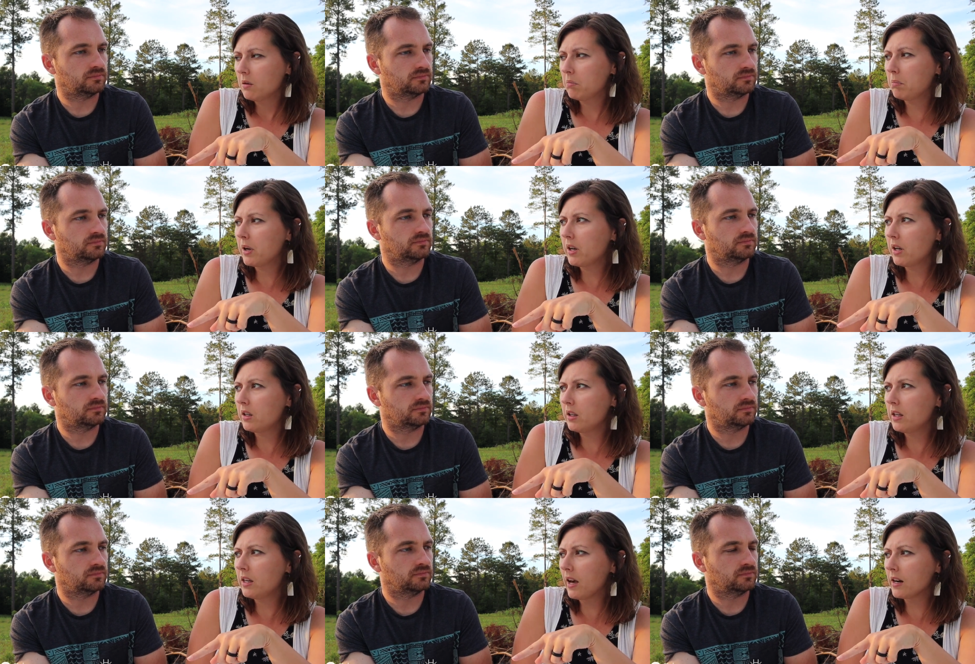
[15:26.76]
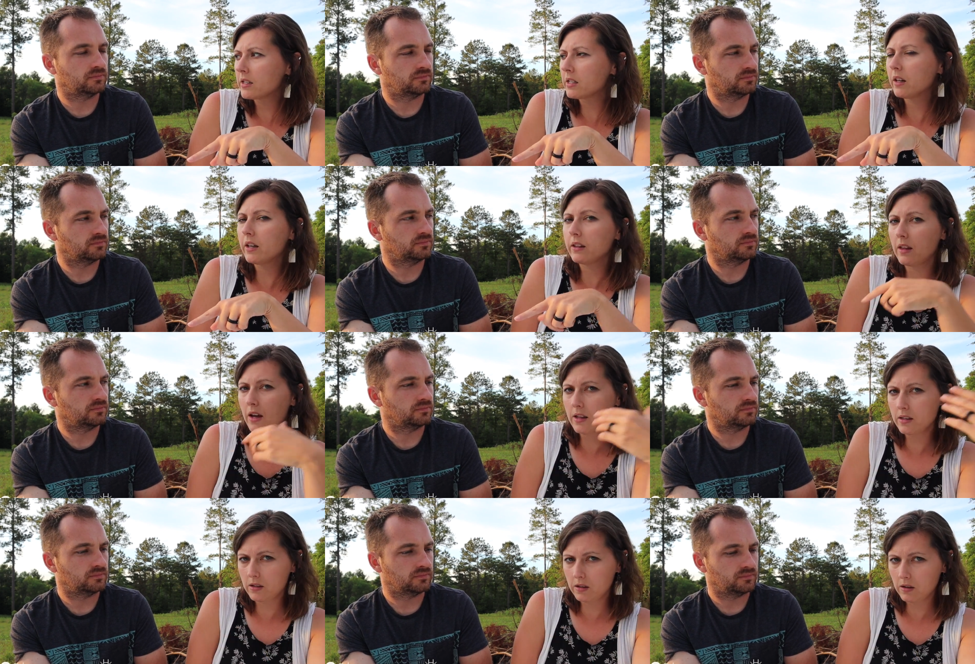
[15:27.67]
Speaker 1: but he acted like
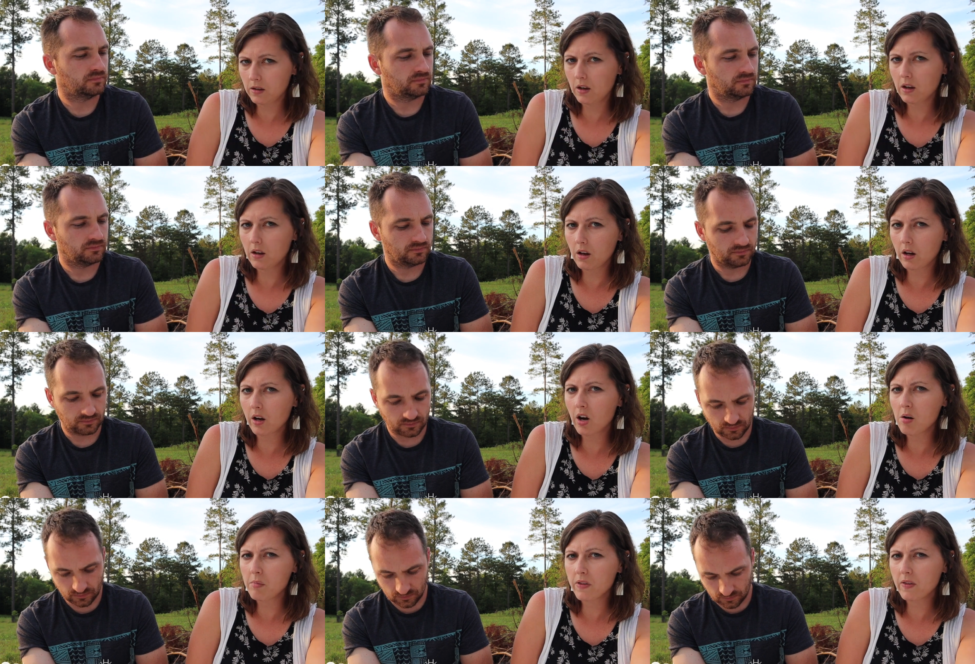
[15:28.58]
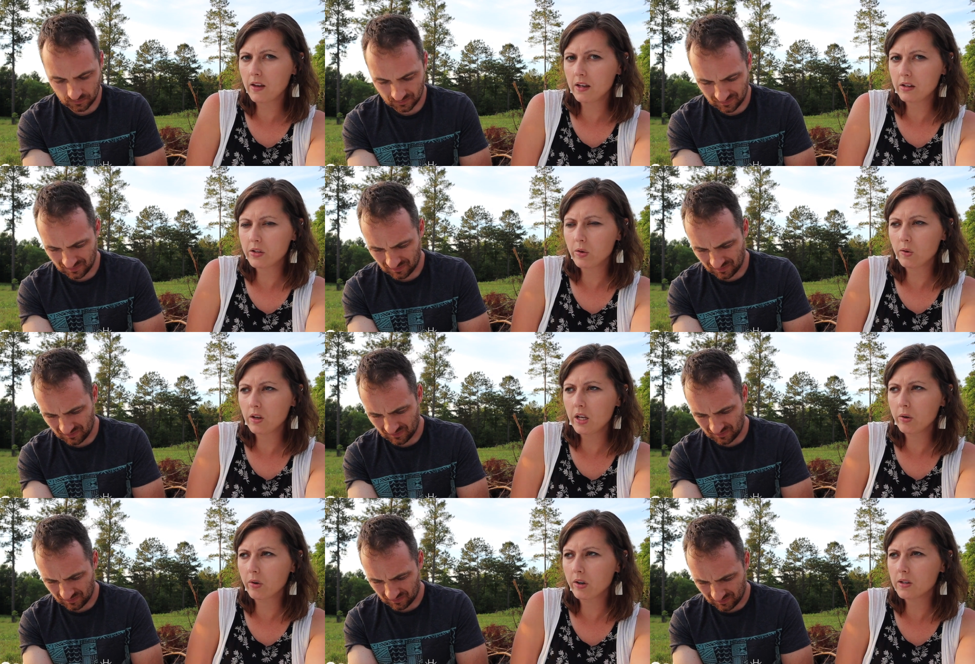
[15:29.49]
that's a common thing too that
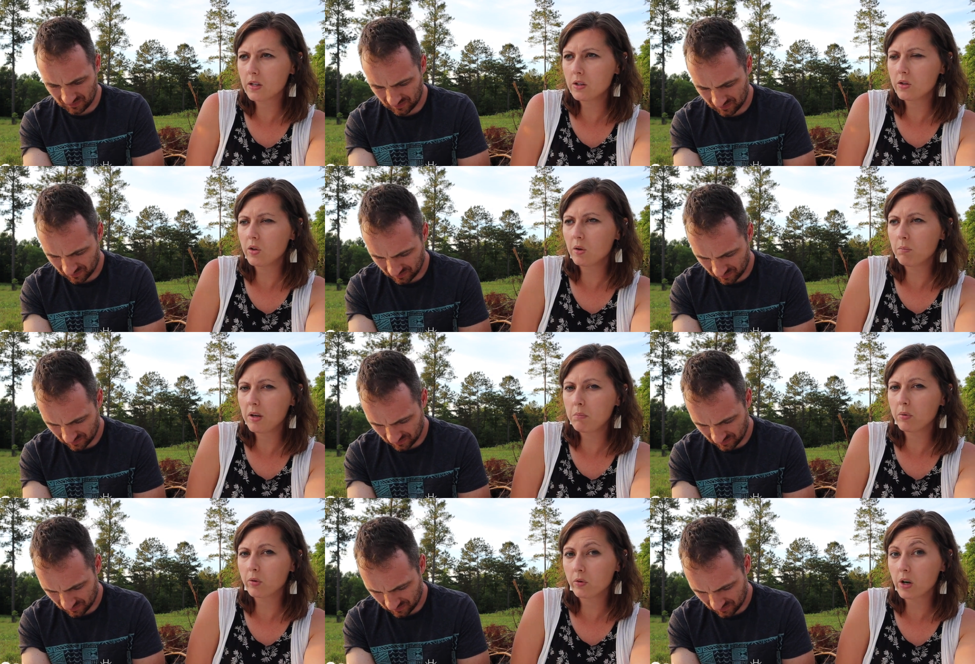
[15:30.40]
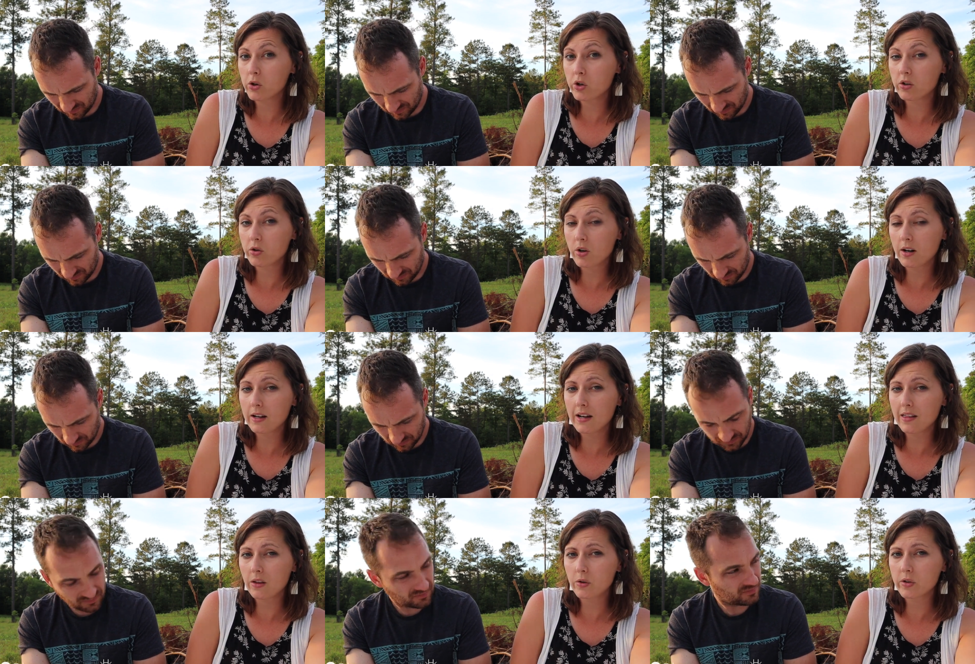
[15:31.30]
he runs into, that people are rushing trying to
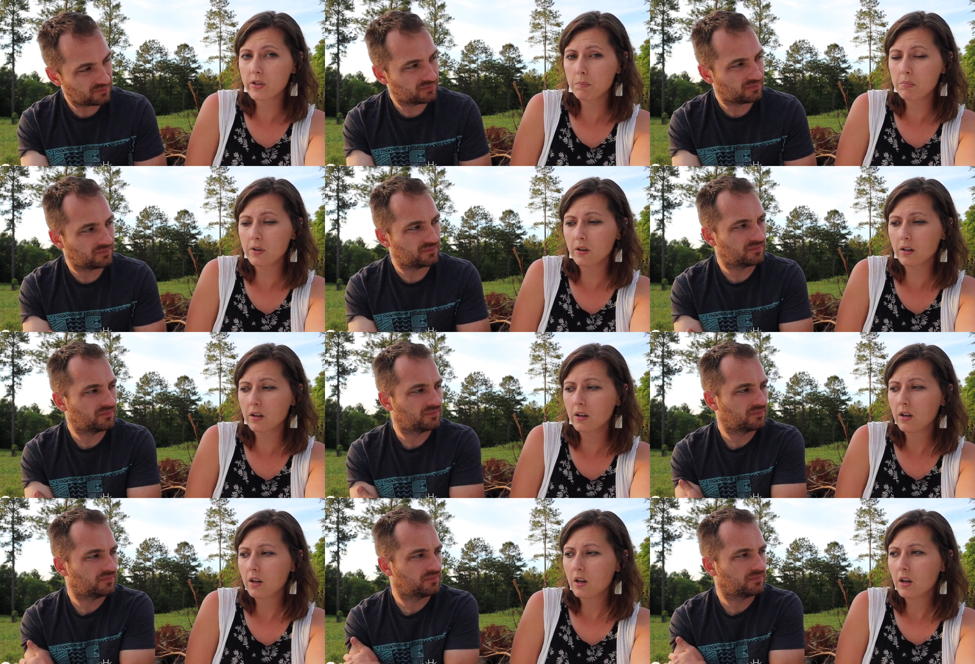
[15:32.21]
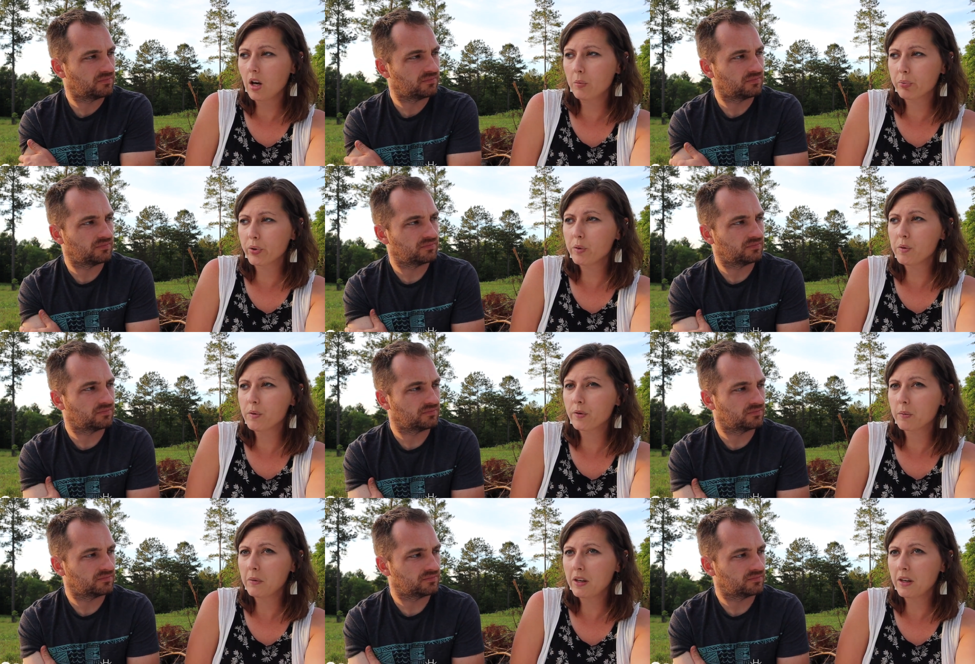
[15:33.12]
get their septic approval from